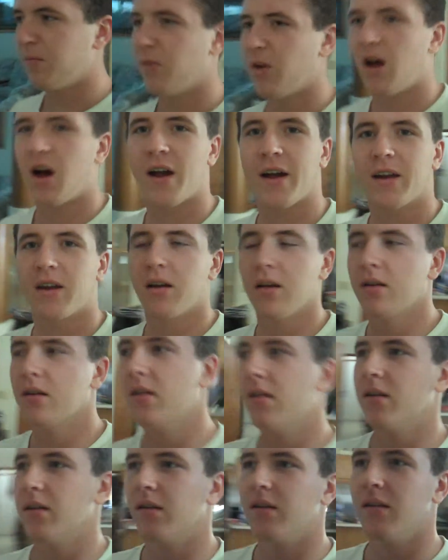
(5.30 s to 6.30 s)
I'm vlogging.
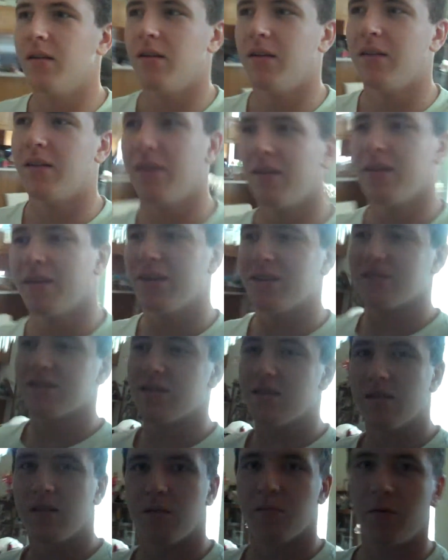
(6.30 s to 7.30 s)

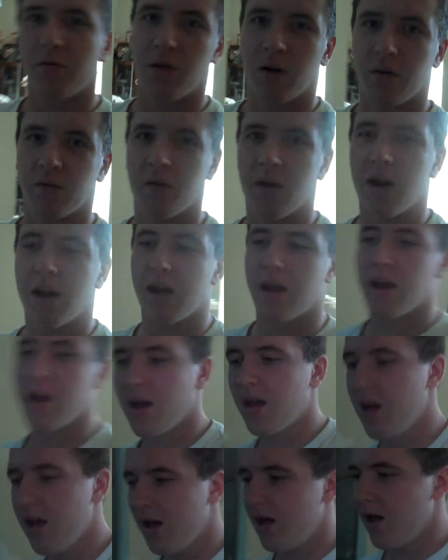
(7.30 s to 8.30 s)
This is a double vlog Friday.
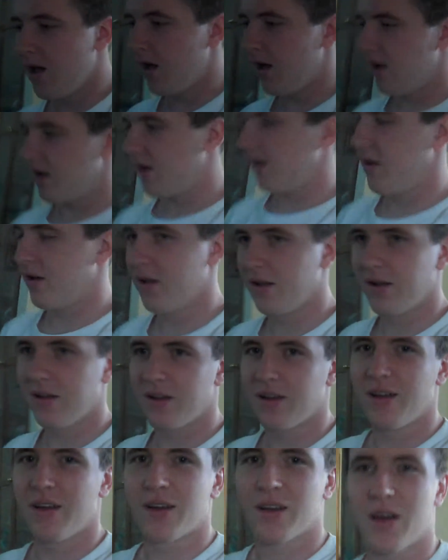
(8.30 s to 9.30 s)
Uh,
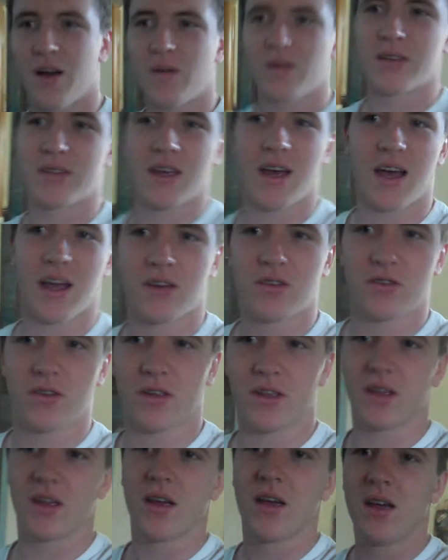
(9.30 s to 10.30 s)
Cody's
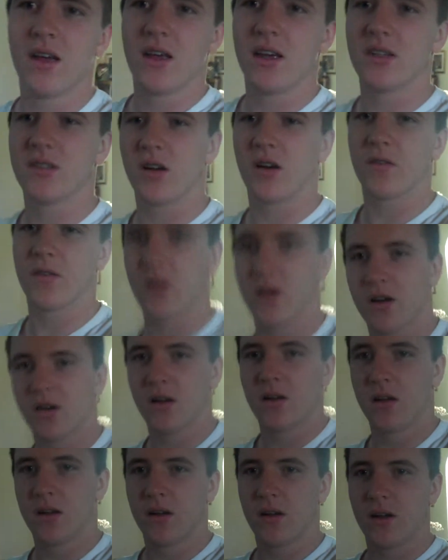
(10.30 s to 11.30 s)
actually, he's over.
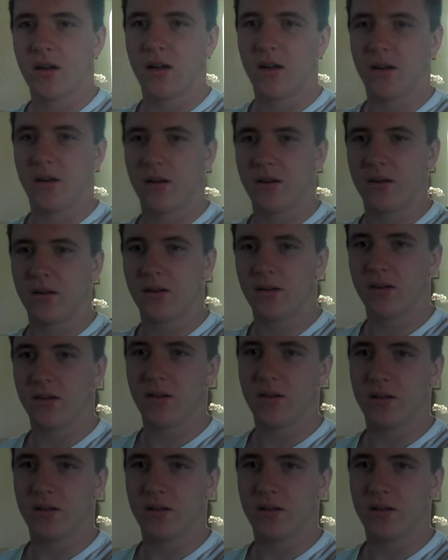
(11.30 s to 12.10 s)
And, uh...